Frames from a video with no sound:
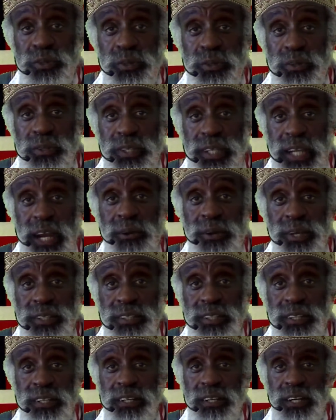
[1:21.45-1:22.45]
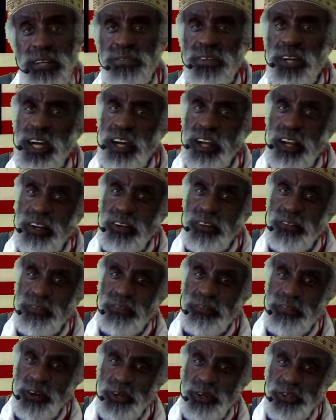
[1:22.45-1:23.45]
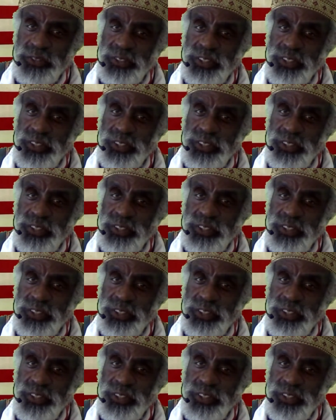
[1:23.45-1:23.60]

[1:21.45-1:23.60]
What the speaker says: character of our first